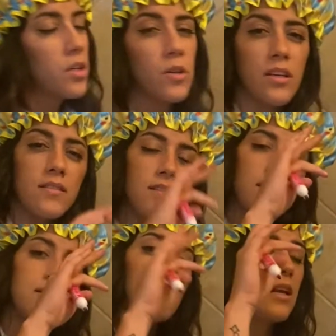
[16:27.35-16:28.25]
You can see
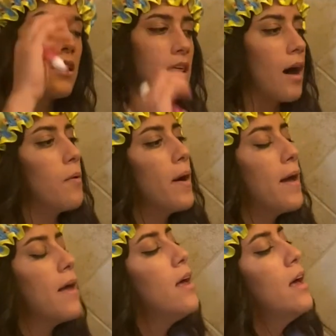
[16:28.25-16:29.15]
the data that
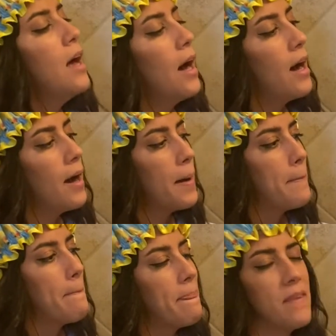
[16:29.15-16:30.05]
way.
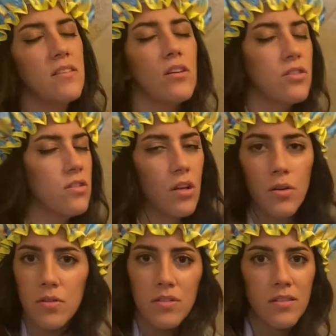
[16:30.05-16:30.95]
Um, this all just
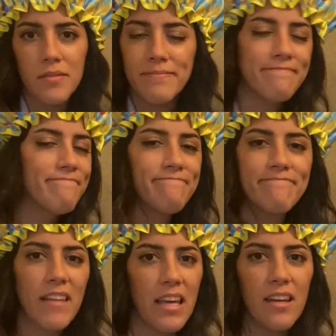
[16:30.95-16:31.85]
goes
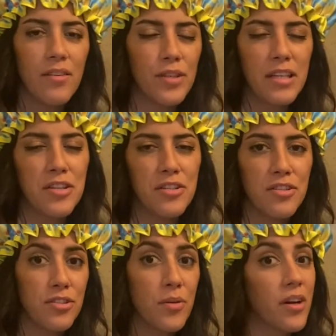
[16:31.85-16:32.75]
in relation
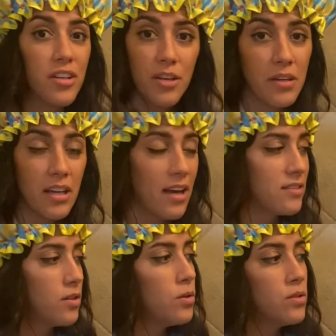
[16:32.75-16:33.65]
to our unit as
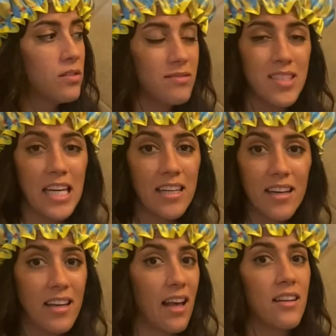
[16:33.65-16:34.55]
a whole, data
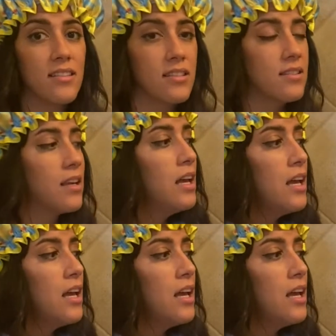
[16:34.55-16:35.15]
analysis.